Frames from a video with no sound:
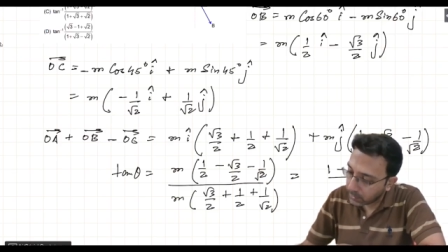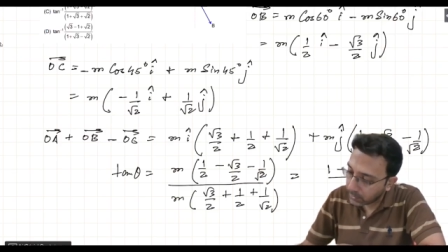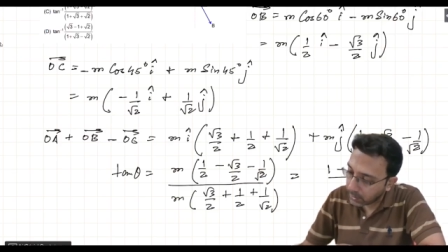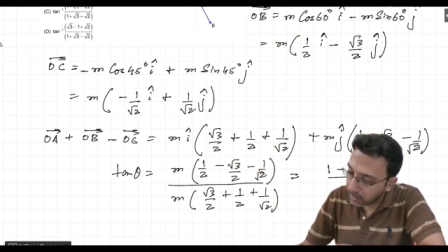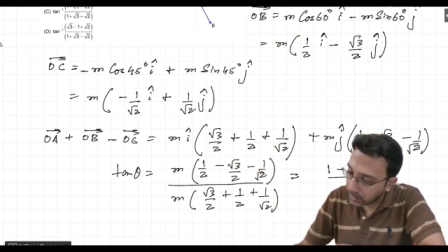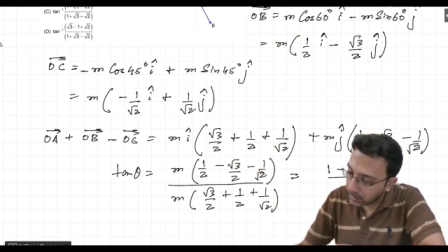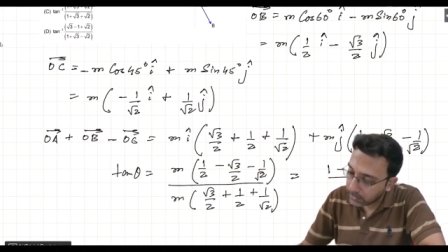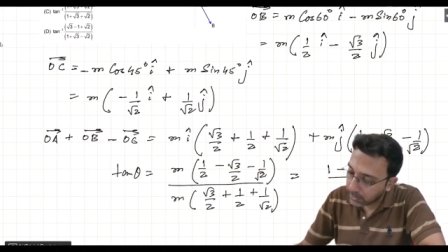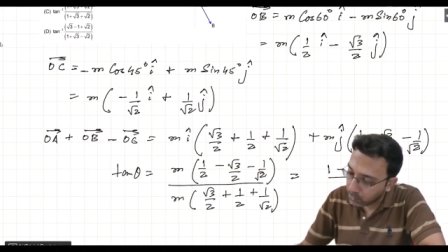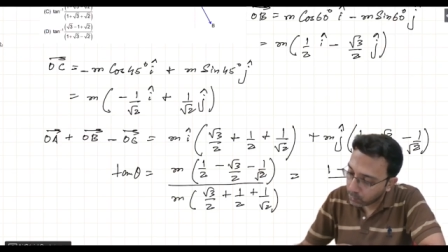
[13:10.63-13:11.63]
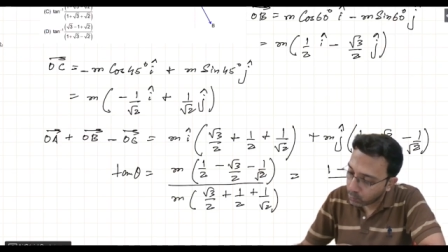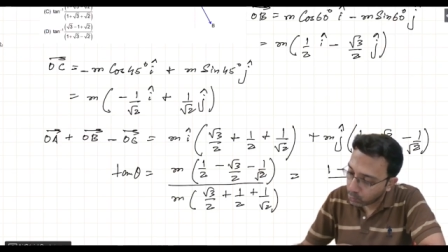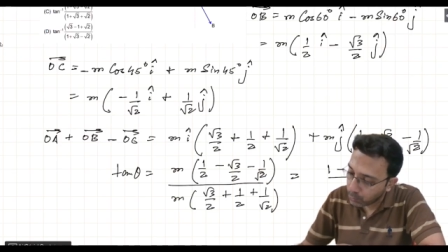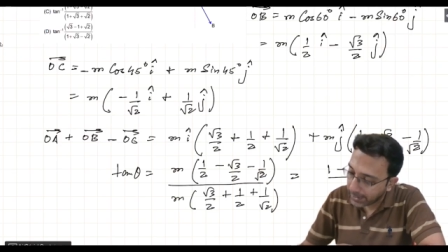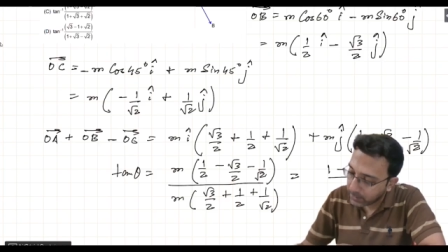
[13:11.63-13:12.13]
into
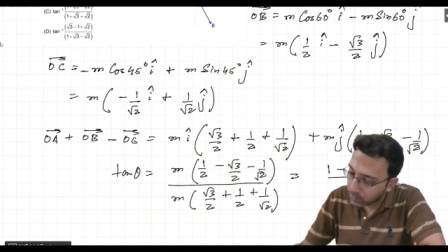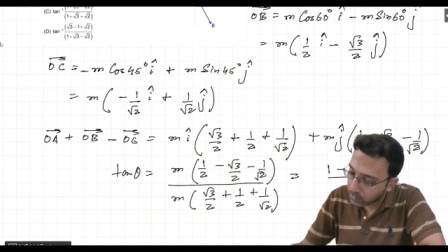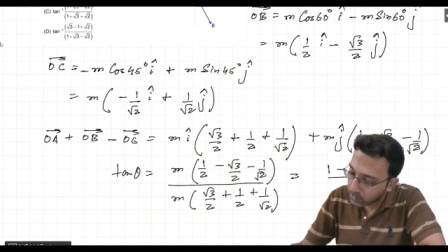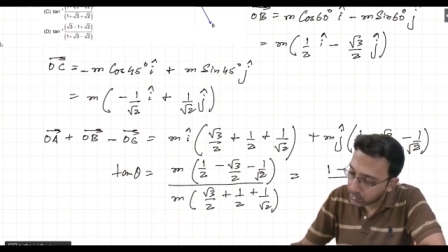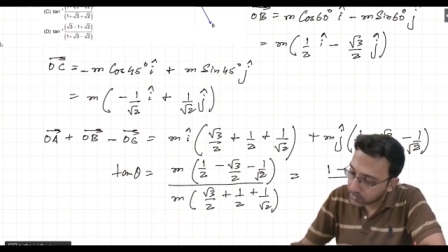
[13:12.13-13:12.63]
root 2 by root 2.